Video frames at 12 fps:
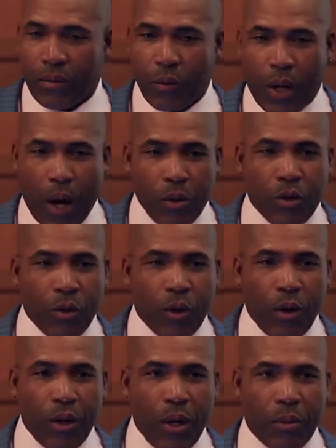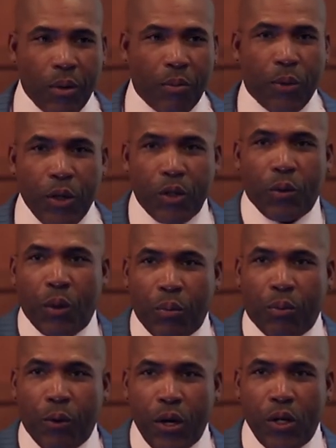When I was growing up, the preacher
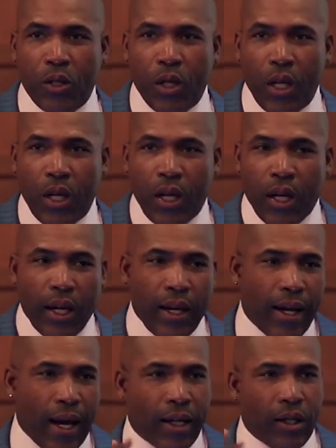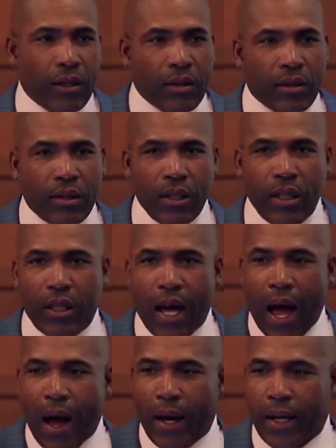would preach, and I couldn't see
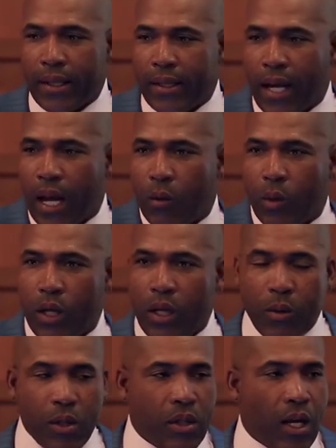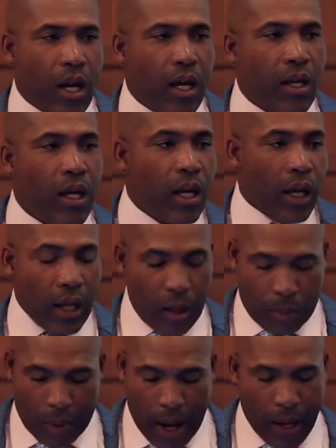how I could take what he was saying and
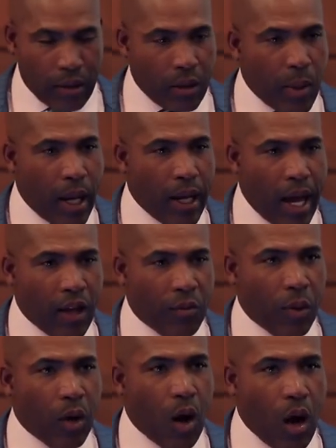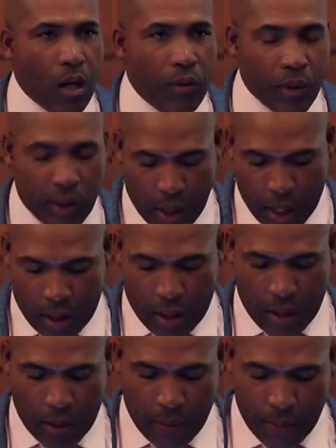apply it to my life. But all of a
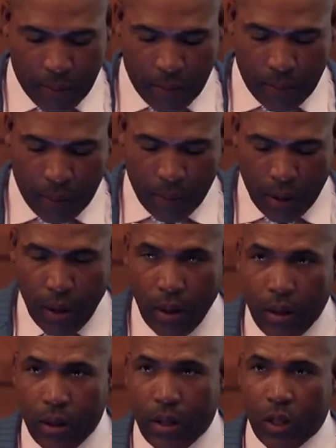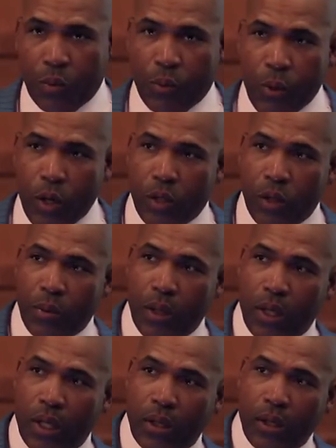sudden, this preacher
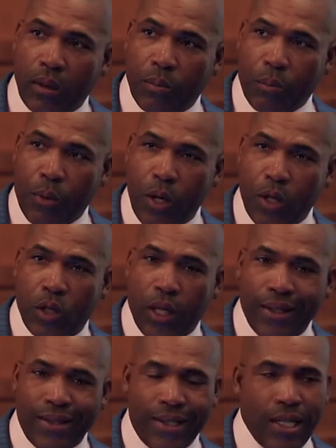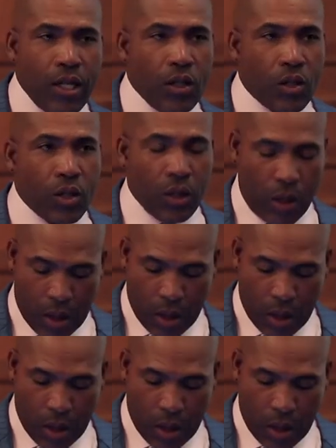began to preach and teach.